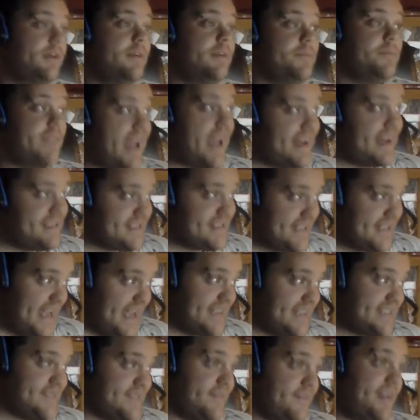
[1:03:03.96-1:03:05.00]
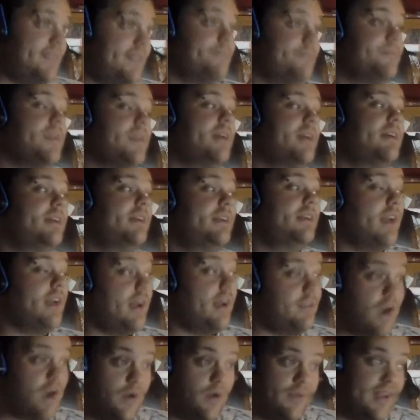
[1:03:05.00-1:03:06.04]
That is the case of it.
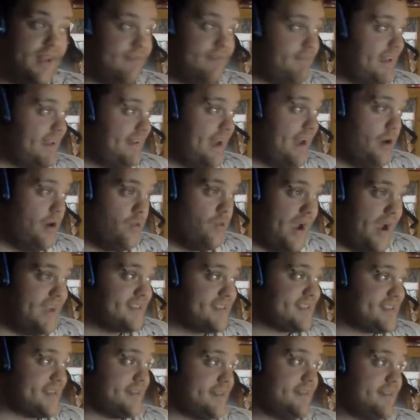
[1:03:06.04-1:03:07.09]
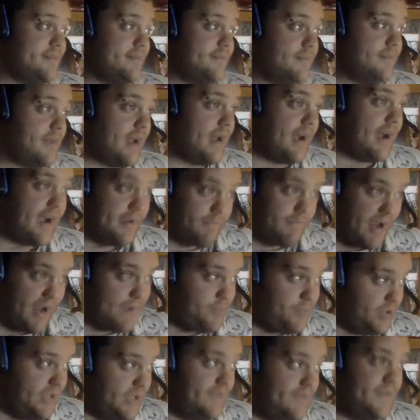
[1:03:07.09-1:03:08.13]
No, it outweighs it. I
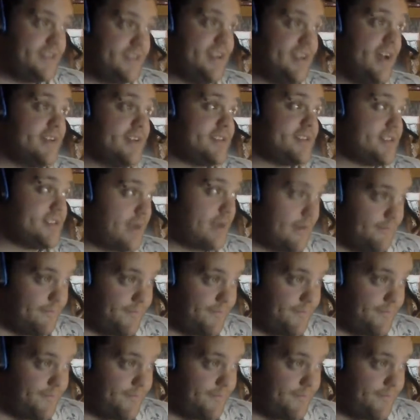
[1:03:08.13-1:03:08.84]
believe it does.